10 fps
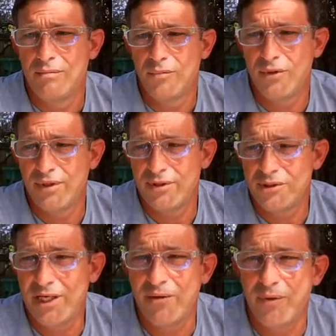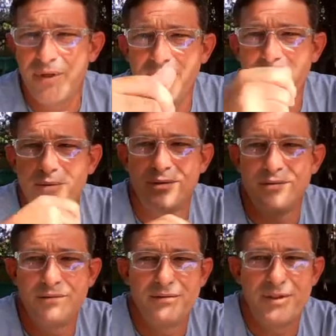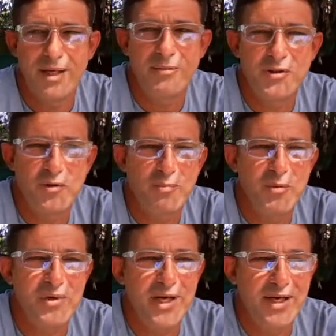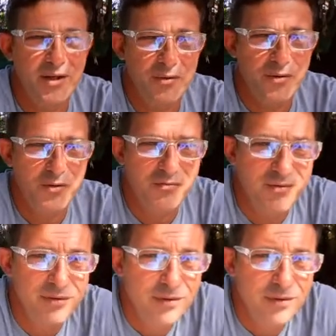put in the chat window, time to trim the banana grove.